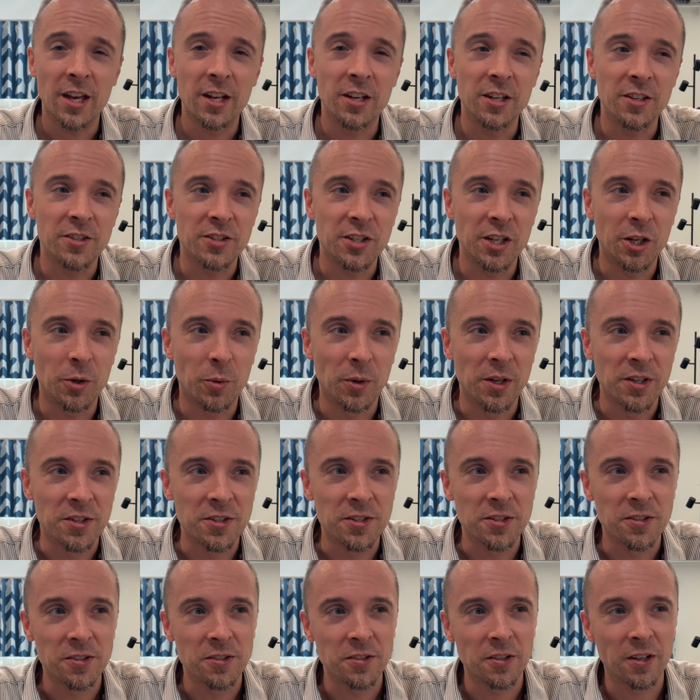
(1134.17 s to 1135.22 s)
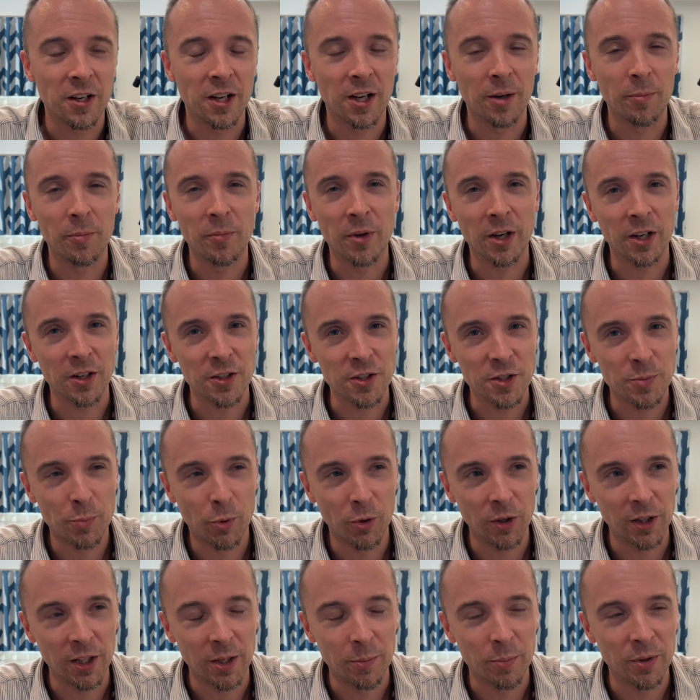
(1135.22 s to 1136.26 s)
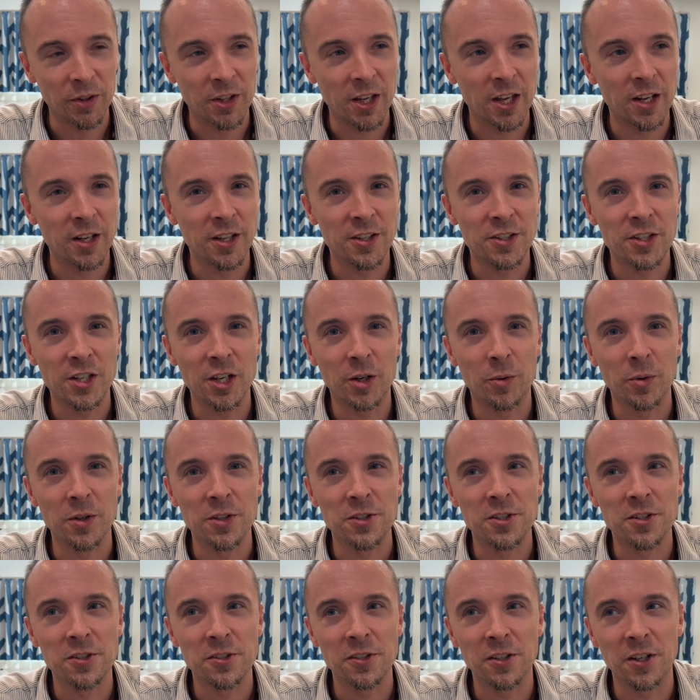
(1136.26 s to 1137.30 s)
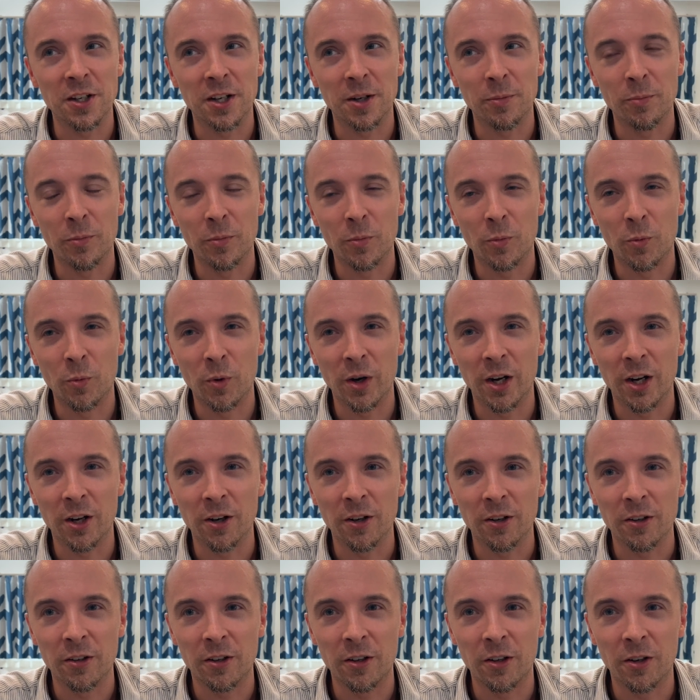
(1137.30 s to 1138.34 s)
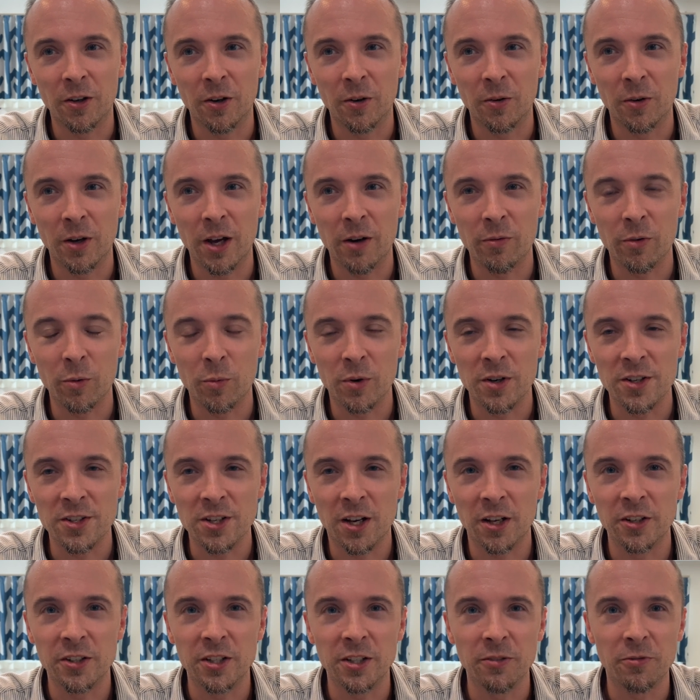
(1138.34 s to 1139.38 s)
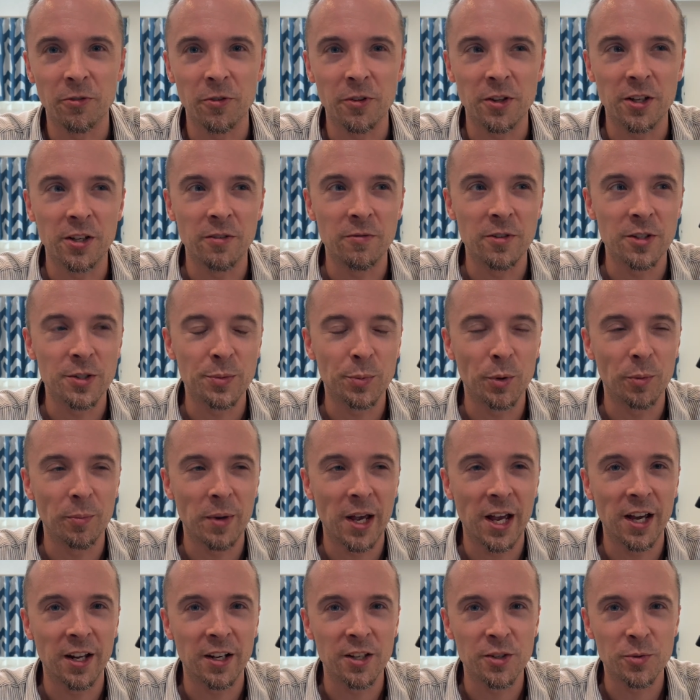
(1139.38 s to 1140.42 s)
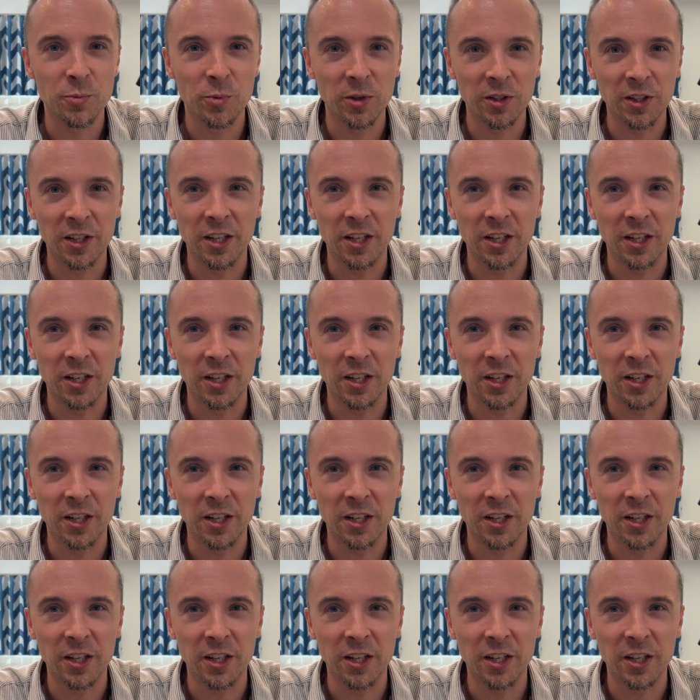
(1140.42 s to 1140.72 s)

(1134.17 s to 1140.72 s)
And the ending sequence, I'm not going to spoil it, but the ending sequence where, everyone is hunting for the Invisible Man